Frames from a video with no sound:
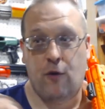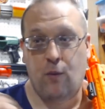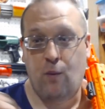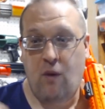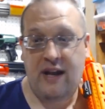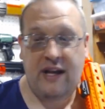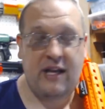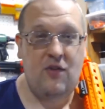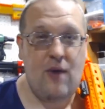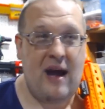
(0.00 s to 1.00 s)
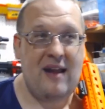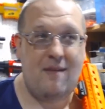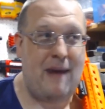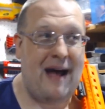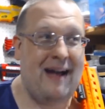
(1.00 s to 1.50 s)
for what it can do
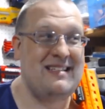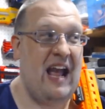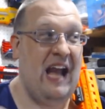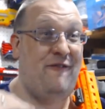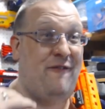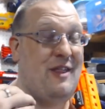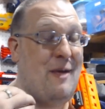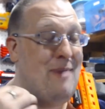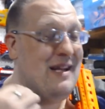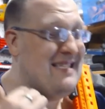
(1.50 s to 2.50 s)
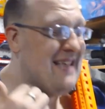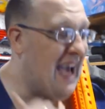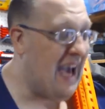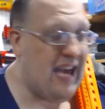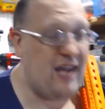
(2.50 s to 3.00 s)
out of the box and for the
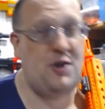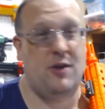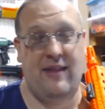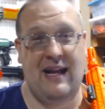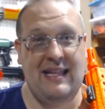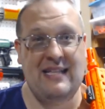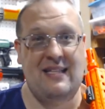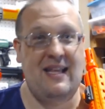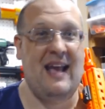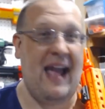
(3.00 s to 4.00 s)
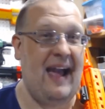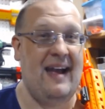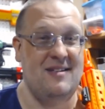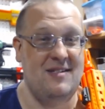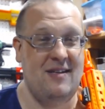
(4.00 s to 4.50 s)
potential that this thing
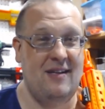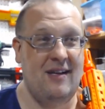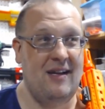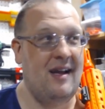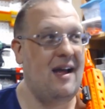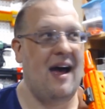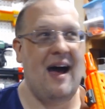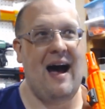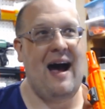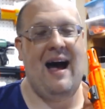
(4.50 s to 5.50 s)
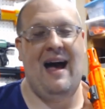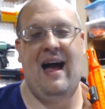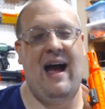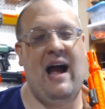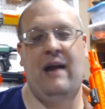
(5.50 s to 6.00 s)
has.
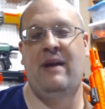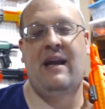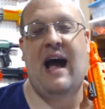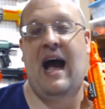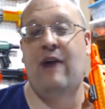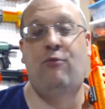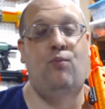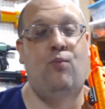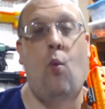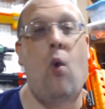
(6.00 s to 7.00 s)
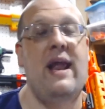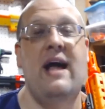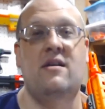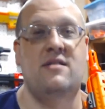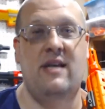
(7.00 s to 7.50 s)
I mean, I
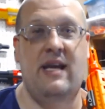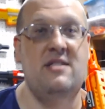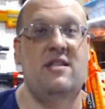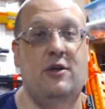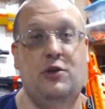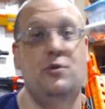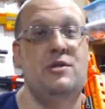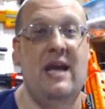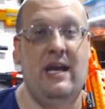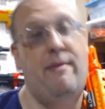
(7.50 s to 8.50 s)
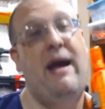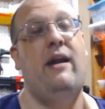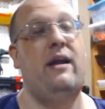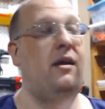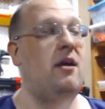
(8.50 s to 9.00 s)
what else is there to say
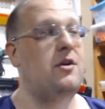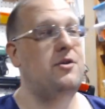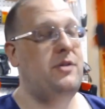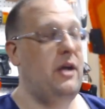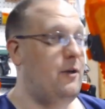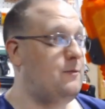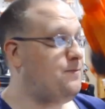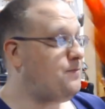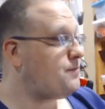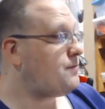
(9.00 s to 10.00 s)
about it? So,